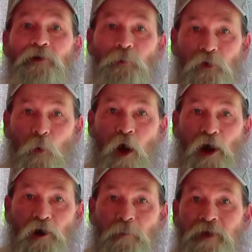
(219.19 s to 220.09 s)

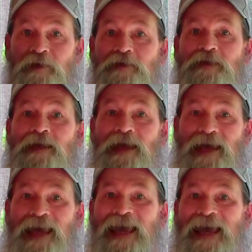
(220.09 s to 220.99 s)
requirement
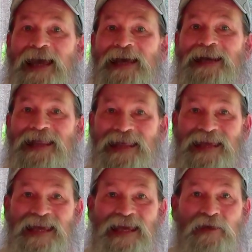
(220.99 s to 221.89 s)
and
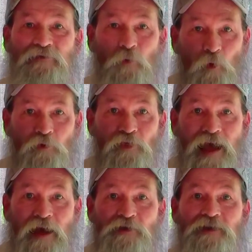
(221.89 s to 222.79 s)
the
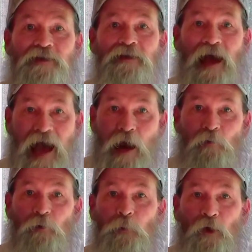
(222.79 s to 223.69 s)
4,000
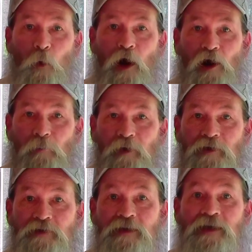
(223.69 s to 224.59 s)
hour
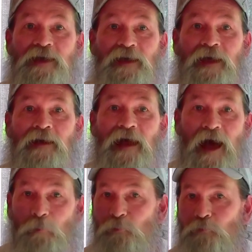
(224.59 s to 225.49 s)
requirement. And
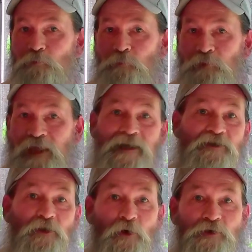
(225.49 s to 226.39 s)
I'll link
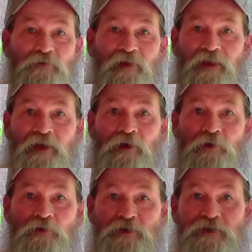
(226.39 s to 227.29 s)
to those
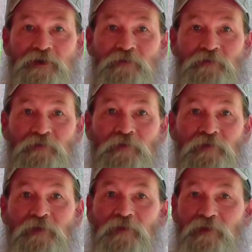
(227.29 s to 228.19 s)
videos
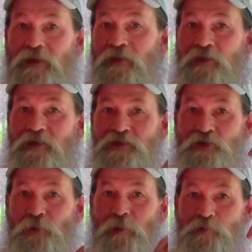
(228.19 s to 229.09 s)
in the
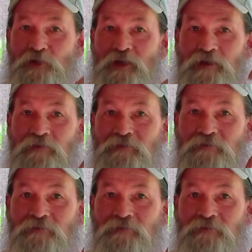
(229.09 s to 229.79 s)
description.